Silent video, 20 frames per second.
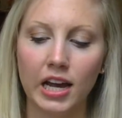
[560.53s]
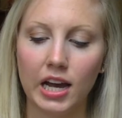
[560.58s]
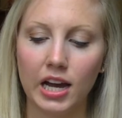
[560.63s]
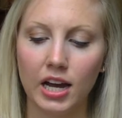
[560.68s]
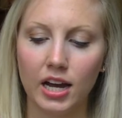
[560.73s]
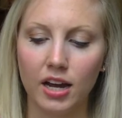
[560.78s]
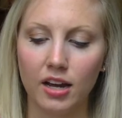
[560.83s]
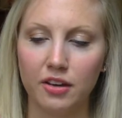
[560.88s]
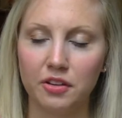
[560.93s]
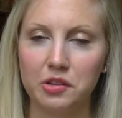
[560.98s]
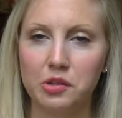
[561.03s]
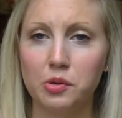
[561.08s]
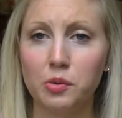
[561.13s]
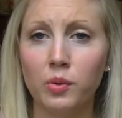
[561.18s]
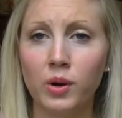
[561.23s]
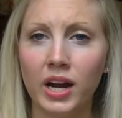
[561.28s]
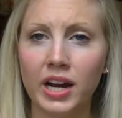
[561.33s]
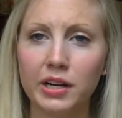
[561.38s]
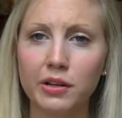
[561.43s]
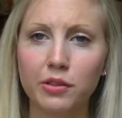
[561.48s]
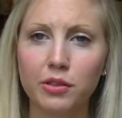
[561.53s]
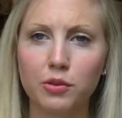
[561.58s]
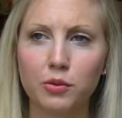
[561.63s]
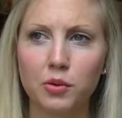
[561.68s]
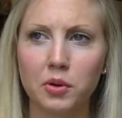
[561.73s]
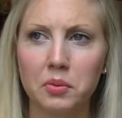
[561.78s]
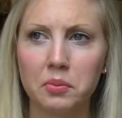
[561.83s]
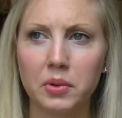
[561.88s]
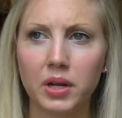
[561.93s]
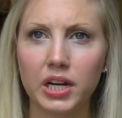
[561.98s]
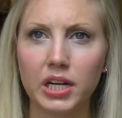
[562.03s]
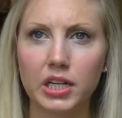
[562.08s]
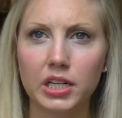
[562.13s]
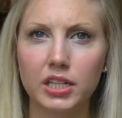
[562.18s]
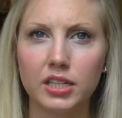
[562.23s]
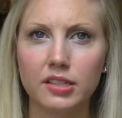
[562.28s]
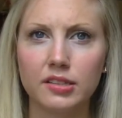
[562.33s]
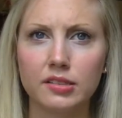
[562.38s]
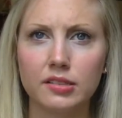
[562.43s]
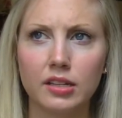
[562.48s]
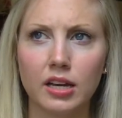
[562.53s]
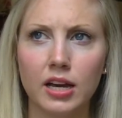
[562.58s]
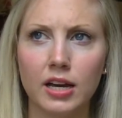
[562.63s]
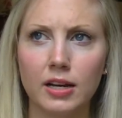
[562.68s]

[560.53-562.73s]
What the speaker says: The Wild Thornberrys.